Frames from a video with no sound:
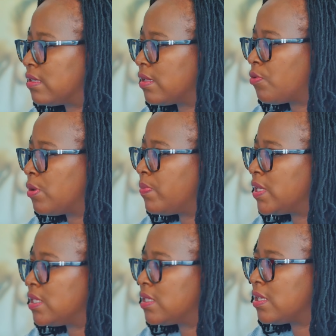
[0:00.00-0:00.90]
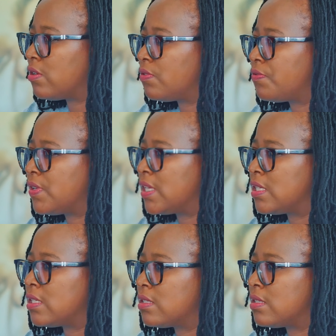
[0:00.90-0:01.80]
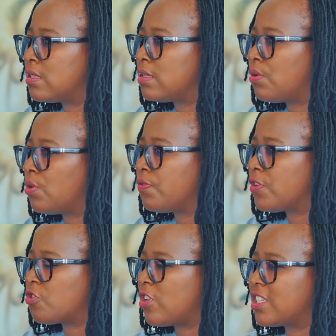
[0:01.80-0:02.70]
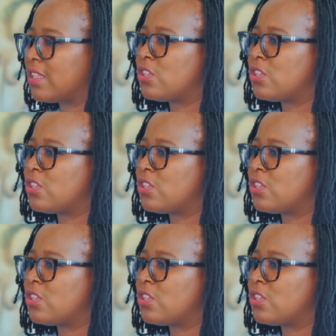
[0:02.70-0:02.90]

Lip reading: the equipment itself and the whole infrastructure,